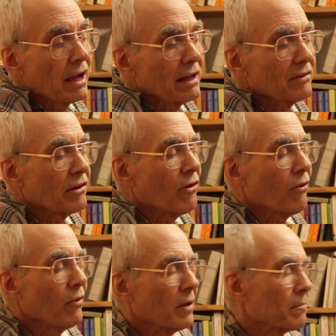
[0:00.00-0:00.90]

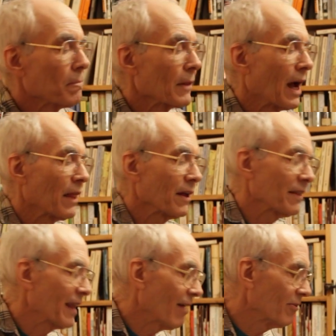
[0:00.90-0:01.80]
so I
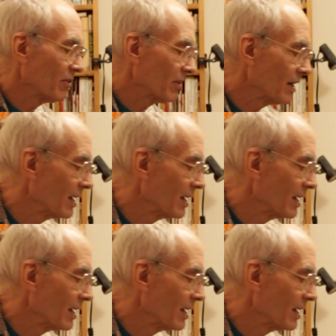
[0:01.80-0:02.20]
thought that was